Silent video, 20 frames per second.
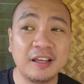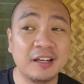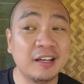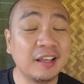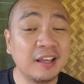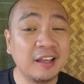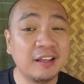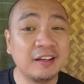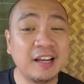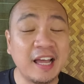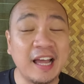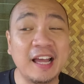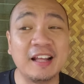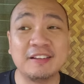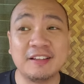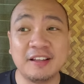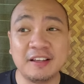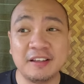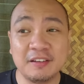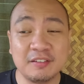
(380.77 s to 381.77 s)
And again,
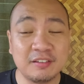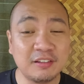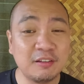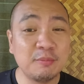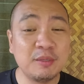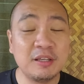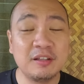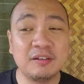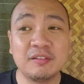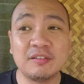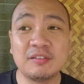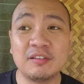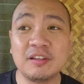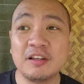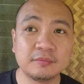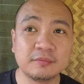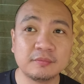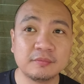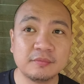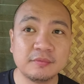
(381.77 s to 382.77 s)

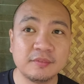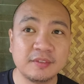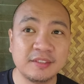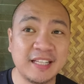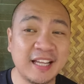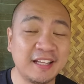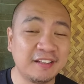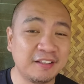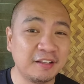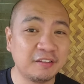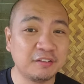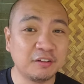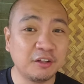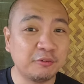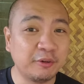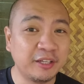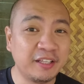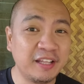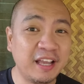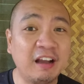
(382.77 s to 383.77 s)
antihistamines, that is
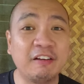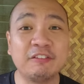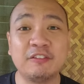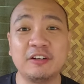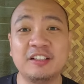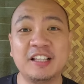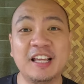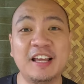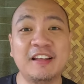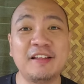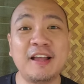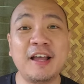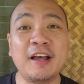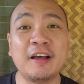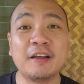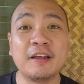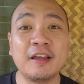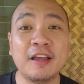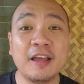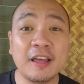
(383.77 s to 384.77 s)
already after the
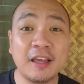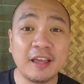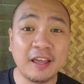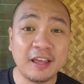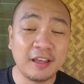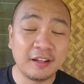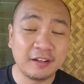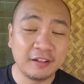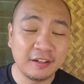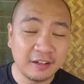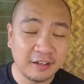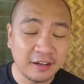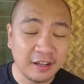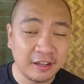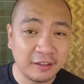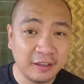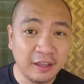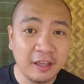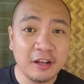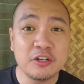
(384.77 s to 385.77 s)
attack. And
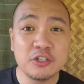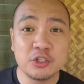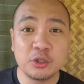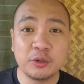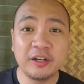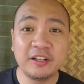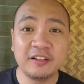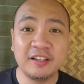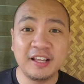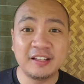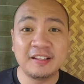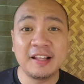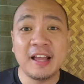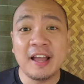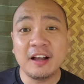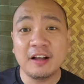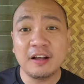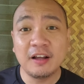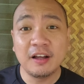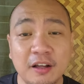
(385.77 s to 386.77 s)
again, during the
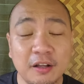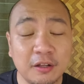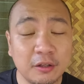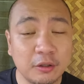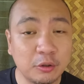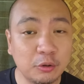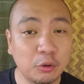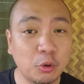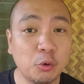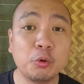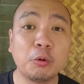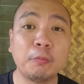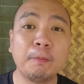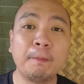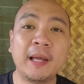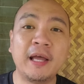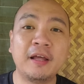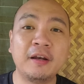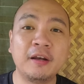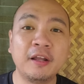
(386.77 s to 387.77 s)
attack, don't
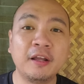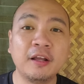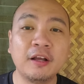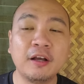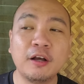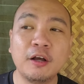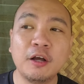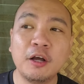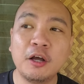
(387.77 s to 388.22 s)
panic.